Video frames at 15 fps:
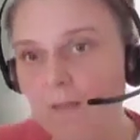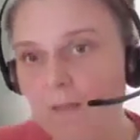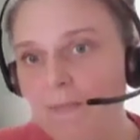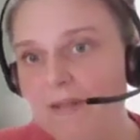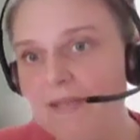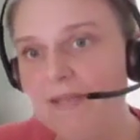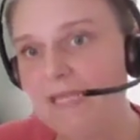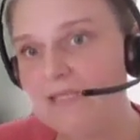
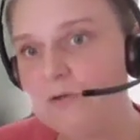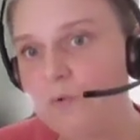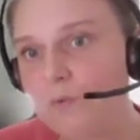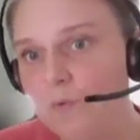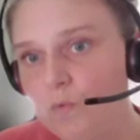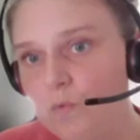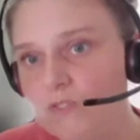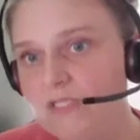but there's
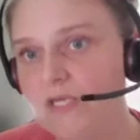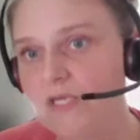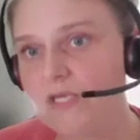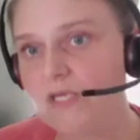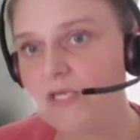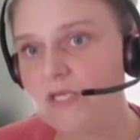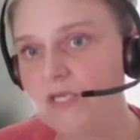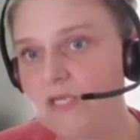also
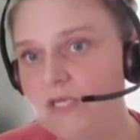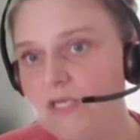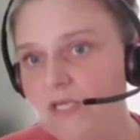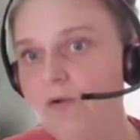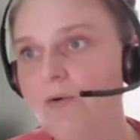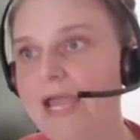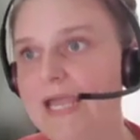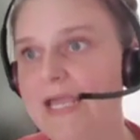a
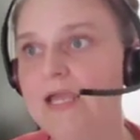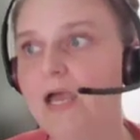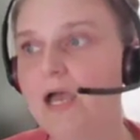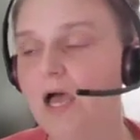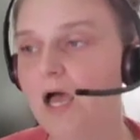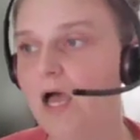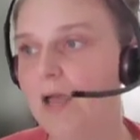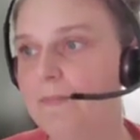
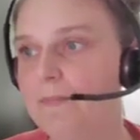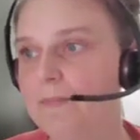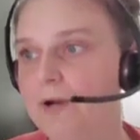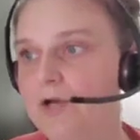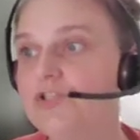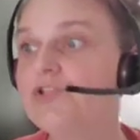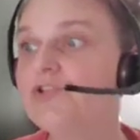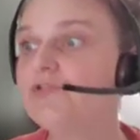
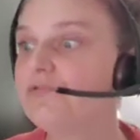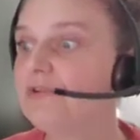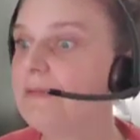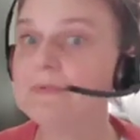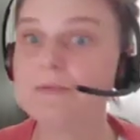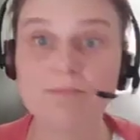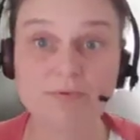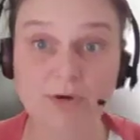treatment
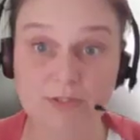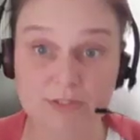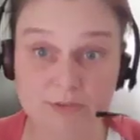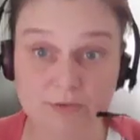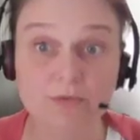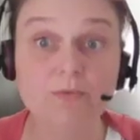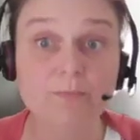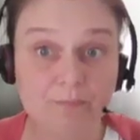protocol